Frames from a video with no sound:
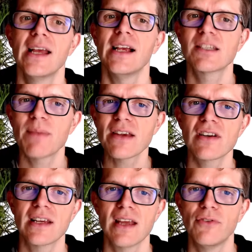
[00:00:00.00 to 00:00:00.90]

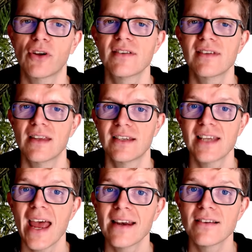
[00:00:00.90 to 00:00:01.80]
especially if you consider the
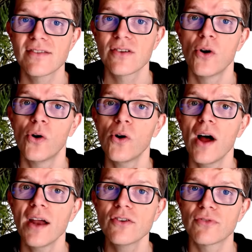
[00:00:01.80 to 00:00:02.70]
tens or
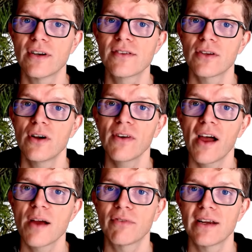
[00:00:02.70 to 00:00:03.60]
hundreds of
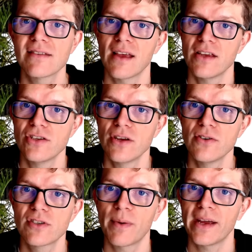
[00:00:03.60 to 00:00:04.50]
libraries that are
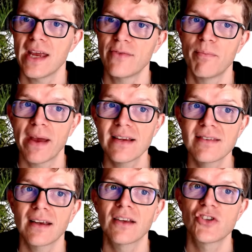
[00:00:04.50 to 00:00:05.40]
used by even
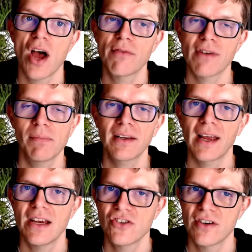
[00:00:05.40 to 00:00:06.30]
basic Java
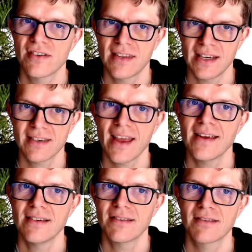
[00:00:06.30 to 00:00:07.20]
applications these
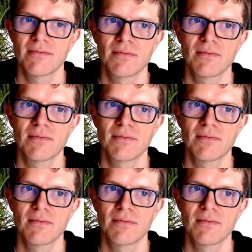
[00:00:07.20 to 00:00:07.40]
days.